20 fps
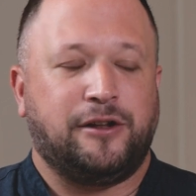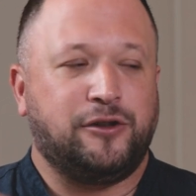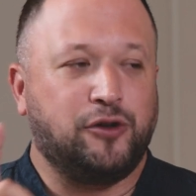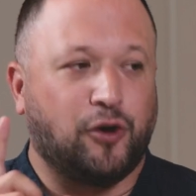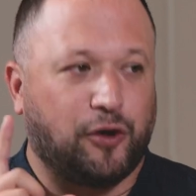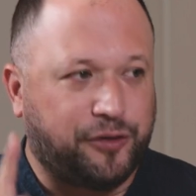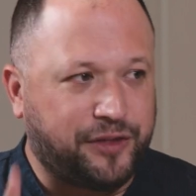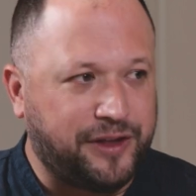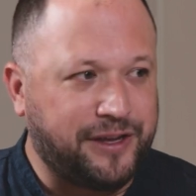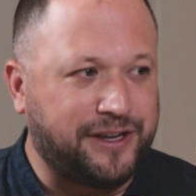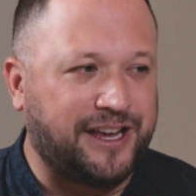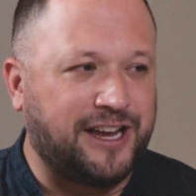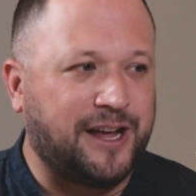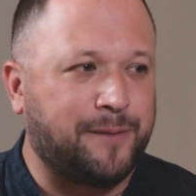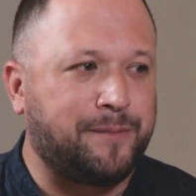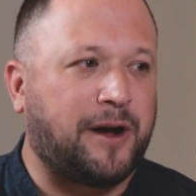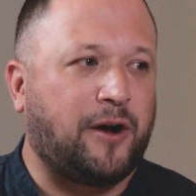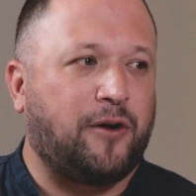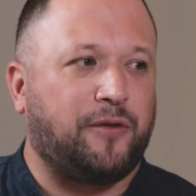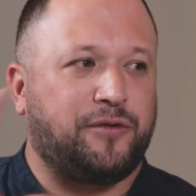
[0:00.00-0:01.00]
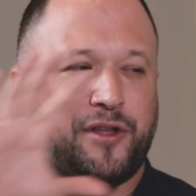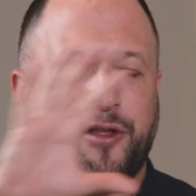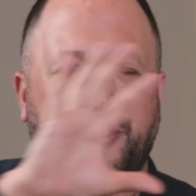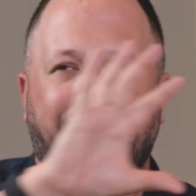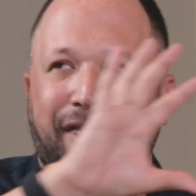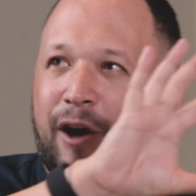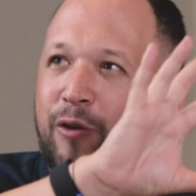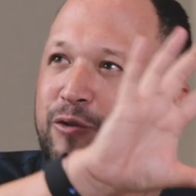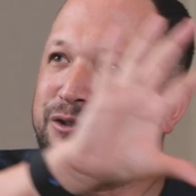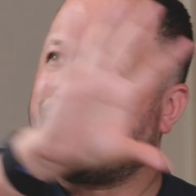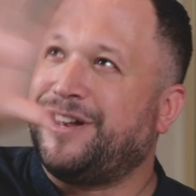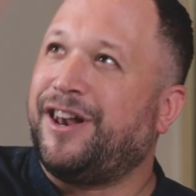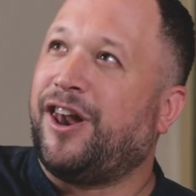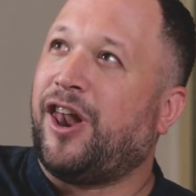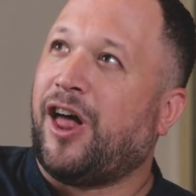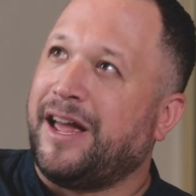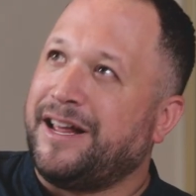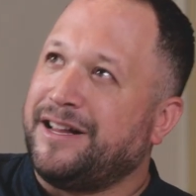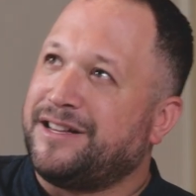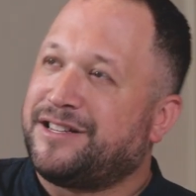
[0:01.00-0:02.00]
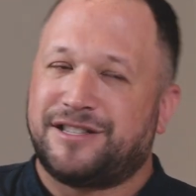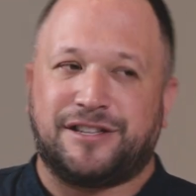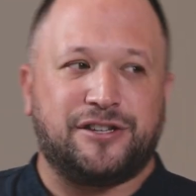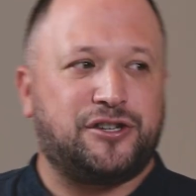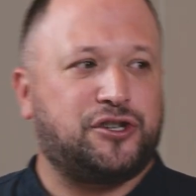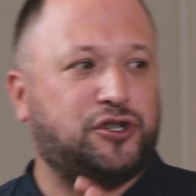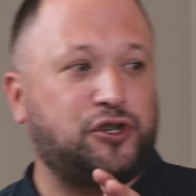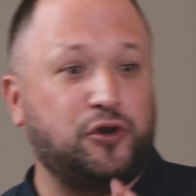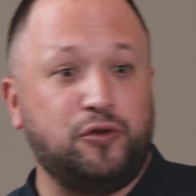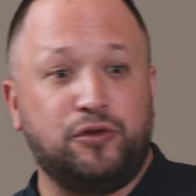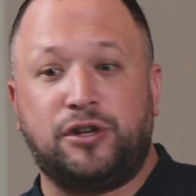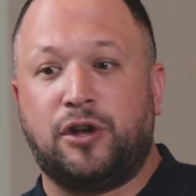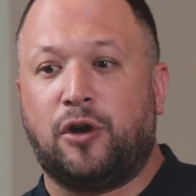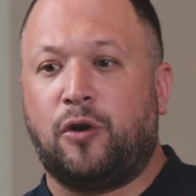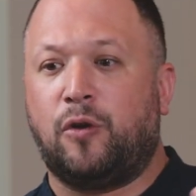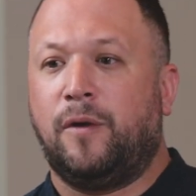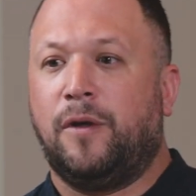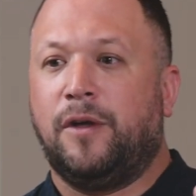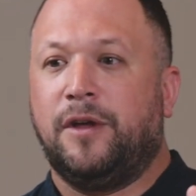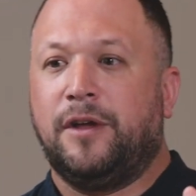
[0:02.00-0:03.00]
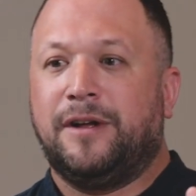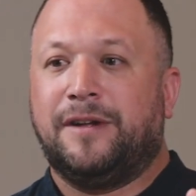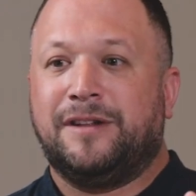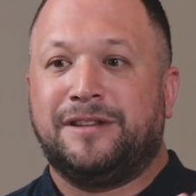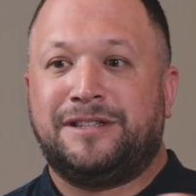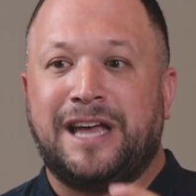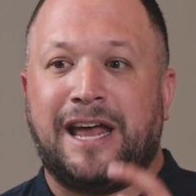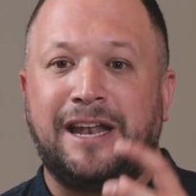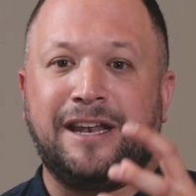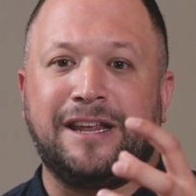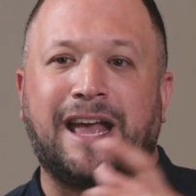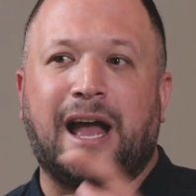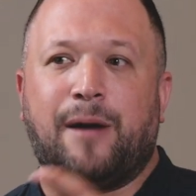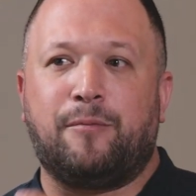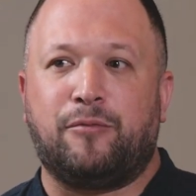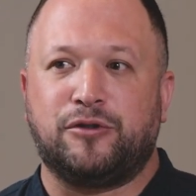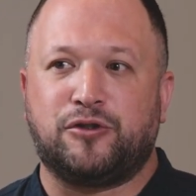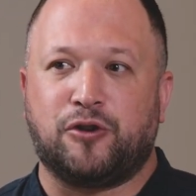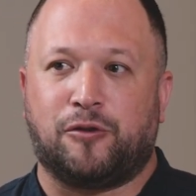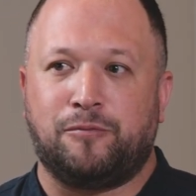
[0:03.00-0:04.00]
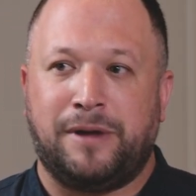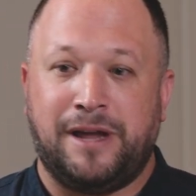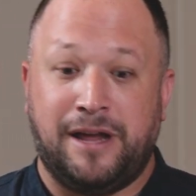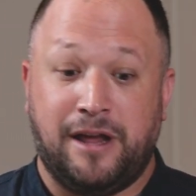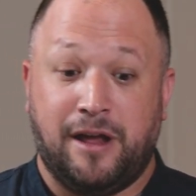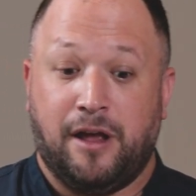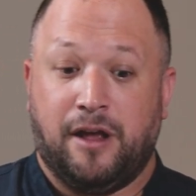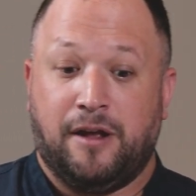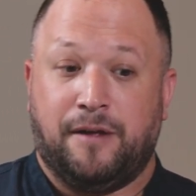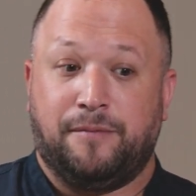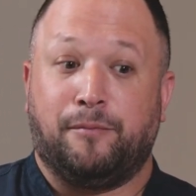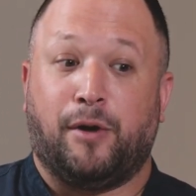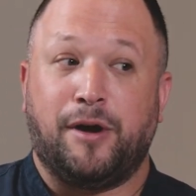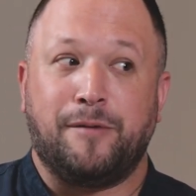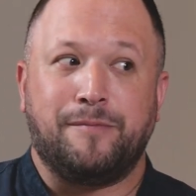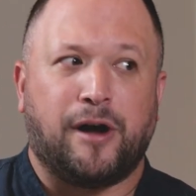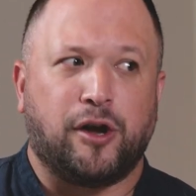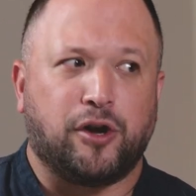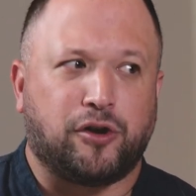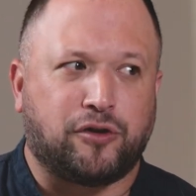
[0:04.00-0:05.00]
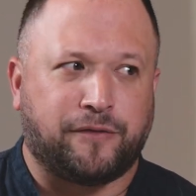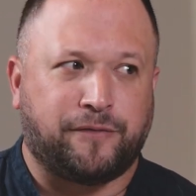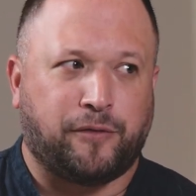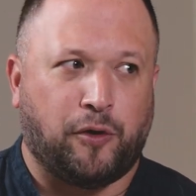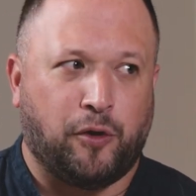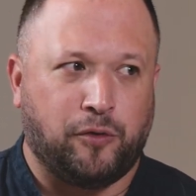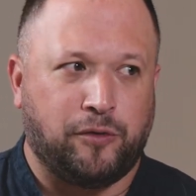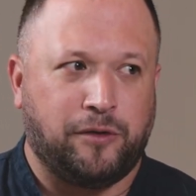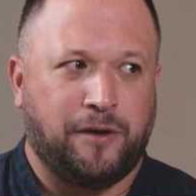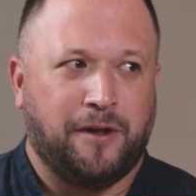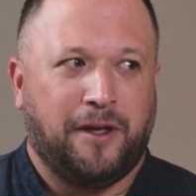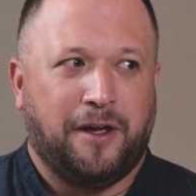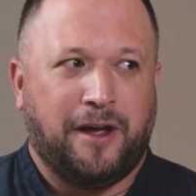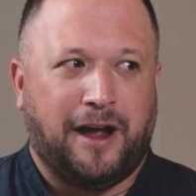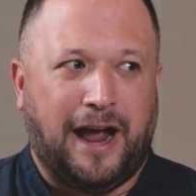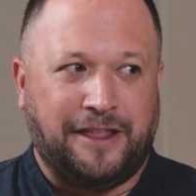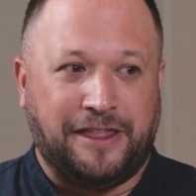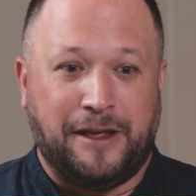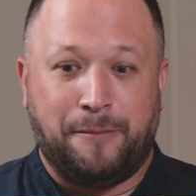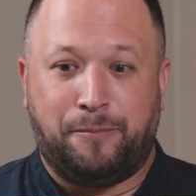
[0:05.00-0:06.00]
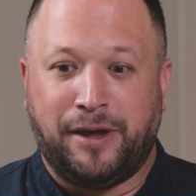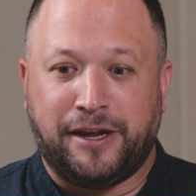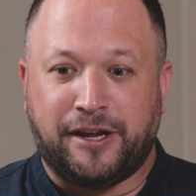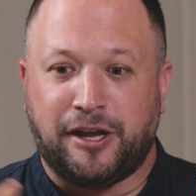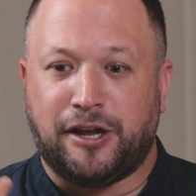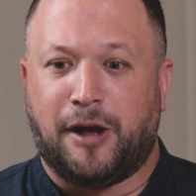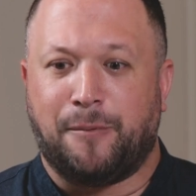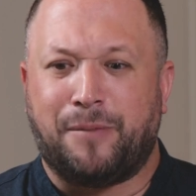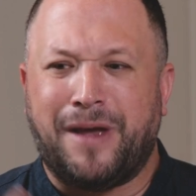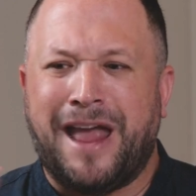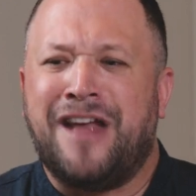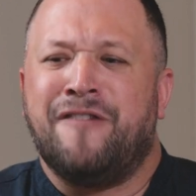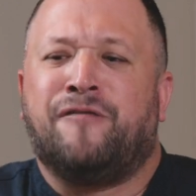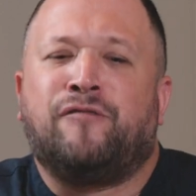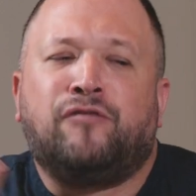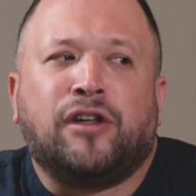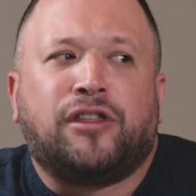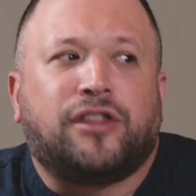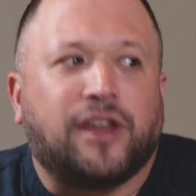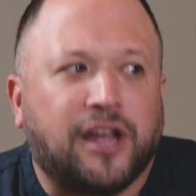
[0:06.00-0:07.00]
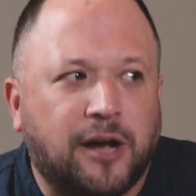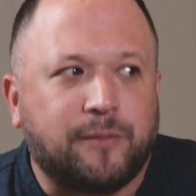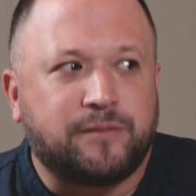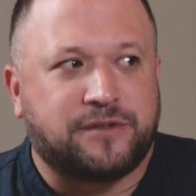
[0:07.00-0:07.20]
not thinking about the 1,000 lights, the studio, 10 cameras on me, my microphone, and they're picking up everything